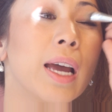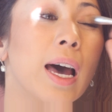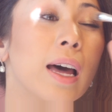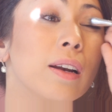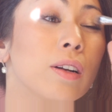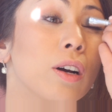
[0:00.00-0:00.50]
to
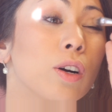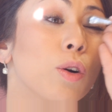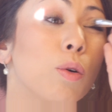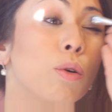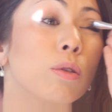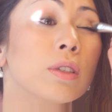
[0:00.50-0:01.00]
add a
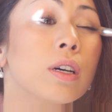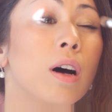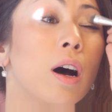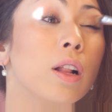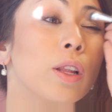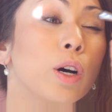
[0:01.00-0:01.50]
gold
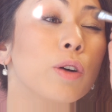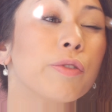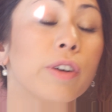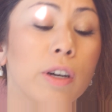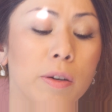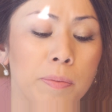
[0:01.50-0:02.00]
all
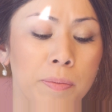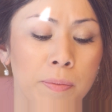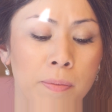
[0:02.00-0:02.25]
over